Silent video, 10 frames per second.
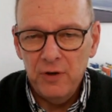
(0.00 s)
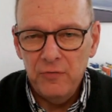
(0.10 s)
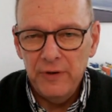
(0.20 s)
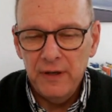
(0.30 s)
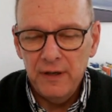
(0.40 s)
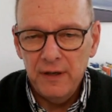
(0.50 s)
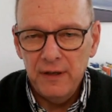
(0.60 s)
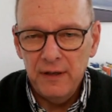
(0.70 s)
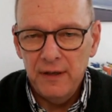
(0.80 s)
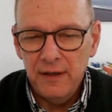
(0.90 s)
going
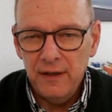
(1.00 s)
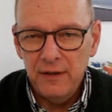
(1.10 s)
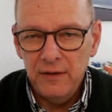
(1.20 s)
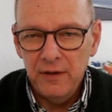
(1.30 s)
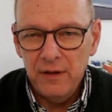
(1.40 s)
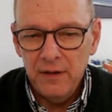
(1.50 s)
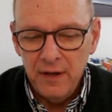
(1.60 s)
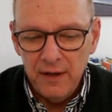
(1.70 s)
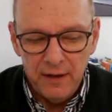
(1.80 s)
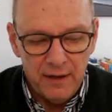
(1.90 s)
in
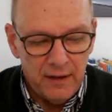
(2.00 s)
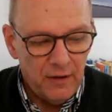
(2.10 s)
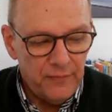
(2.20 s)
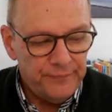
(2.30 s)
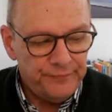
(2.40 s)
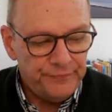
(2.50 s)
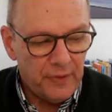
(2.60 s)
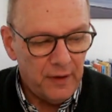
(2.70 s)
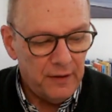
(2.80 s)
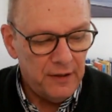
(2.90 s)

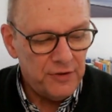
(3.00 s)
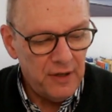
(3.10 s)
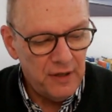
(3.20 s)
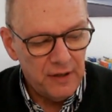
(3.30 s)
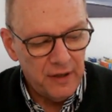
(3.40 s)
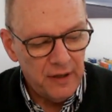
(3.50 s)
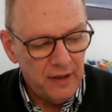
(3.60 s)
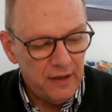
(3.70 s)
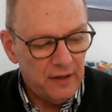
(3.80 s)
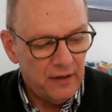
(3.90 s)
this year
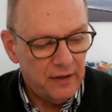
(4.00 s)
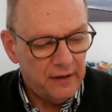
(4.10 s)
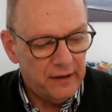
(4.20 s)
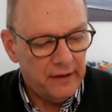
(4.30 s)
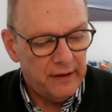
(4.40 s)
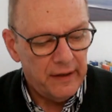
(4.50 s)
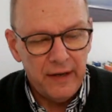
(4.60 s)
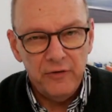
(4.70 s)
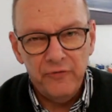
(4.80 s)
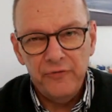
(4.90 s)
in
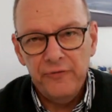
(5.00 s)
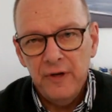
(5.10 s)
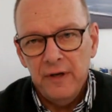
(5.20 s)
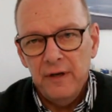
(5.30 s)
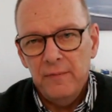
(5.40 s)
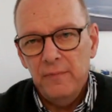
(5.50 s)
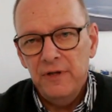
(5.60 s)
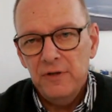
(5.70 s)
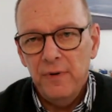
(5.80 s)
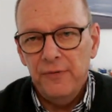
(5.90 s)
end of
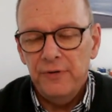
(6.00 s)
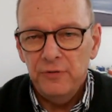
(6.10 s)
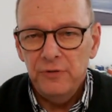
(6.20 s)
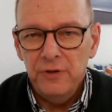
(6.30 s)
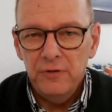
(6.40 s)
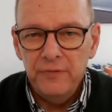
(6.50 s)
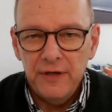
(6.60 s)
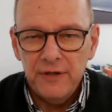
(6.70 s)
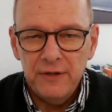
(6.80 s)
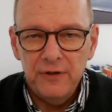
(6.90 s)
this month to the
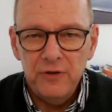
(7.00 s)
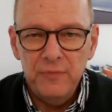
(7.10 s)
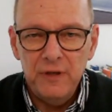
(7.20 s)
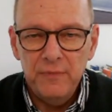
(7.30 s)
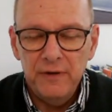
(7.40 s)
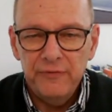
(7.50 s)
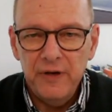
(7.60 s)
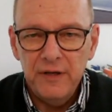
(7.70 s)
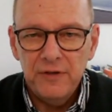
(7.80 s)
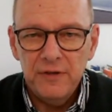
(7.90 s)
US to meet my
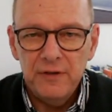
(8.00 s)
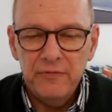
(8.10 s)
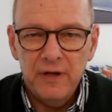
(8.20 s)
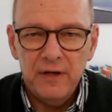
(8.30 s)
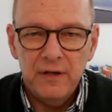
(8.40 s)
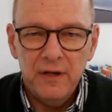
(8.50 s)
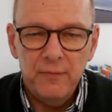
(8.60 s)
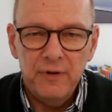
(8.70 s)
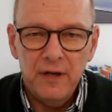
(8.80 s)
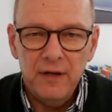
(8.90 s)
friends Rick,
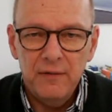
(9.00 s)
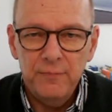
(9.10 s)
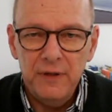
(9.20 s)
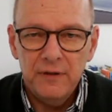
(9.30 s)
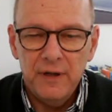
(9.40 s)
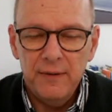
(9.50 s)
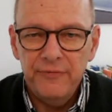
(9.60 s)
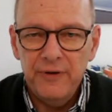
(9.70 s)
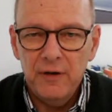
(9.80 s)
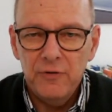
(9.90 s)
Gabriele, and Peter
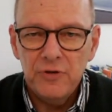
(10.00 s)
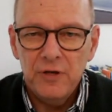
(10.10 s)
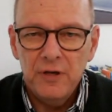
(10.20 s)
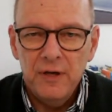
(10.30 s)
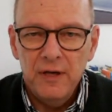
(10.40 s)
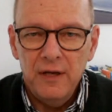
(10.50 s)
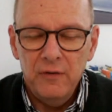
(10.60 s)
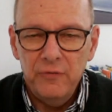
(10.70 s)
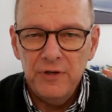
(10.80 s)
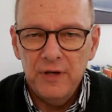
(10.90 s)
and Fellows,
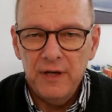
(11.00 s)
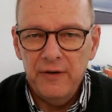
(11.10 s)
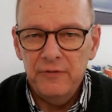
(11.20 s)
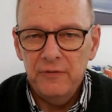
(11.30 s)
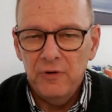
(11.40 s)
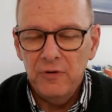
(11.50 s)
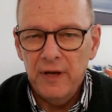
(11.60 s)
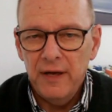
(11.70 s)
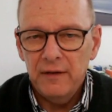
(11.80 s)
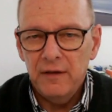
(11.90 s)
in which I have the Road
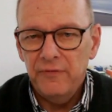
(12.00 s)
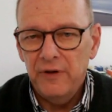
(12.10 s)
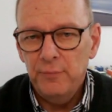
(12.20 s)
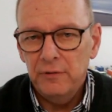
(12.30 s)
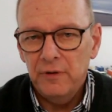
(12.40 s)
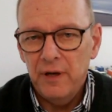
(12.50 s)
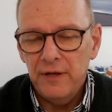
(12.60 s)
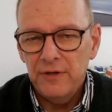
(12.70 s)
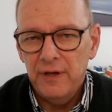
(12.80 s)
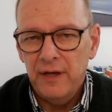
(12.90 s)
Ahead Cafe
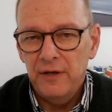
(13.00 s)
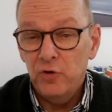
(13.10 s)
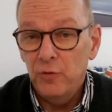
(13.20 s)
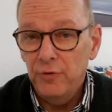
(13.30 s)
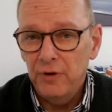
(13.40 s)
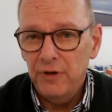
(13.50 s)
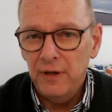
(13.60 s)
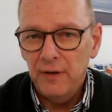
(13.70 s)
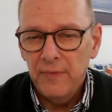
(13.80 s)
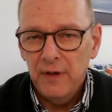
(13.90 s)
podcast and a
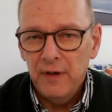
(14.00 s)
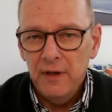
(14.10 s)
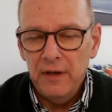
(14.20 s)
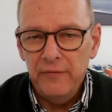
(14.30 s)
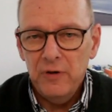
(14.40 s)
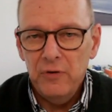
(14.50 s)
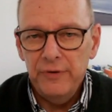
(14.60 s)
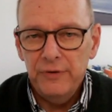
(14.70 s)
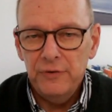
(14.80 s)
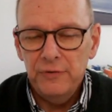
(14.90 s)
community. And we're
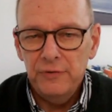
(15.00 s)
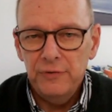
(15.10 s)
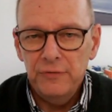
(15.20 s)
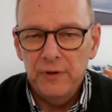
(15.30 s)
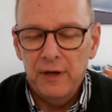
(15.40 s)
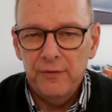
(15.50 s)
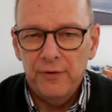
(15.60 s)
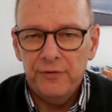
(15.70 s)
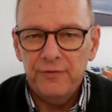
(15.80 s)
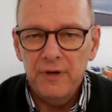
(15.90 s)
going to do our
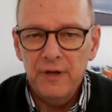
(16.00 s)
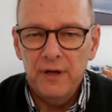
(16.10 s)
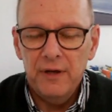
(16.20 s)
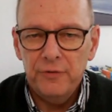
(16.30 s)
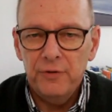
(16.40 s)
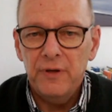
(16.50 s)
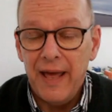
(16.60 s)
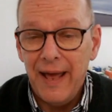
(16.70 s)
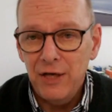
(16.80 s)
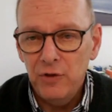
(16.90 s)

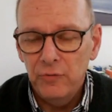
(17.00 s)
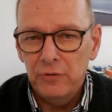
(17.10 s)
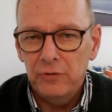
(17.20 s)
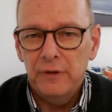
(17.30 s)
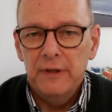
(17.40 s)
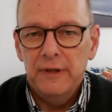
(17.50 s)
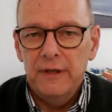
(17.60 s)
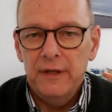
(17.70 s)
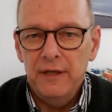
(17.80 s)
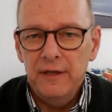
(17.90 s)
third annual
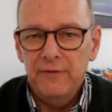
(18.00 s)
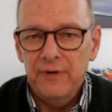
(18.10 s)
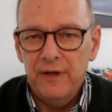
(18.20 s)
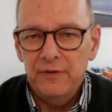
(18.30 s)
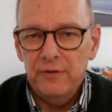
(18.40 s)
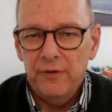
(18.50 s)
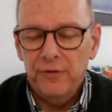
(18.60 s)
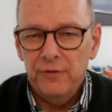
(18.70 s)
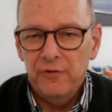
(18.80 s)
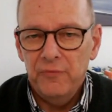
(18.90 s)
event on the
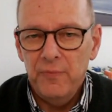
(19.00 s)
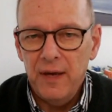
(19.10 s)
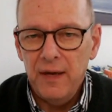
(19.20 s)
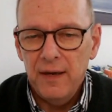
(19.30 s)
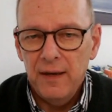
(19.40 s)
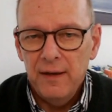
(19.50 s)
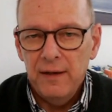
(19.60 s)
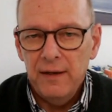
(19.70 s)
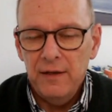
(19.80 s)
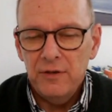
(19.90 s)
3rd of May.
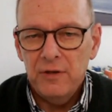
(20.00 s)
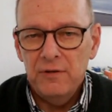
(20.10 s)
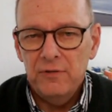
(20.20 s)
It's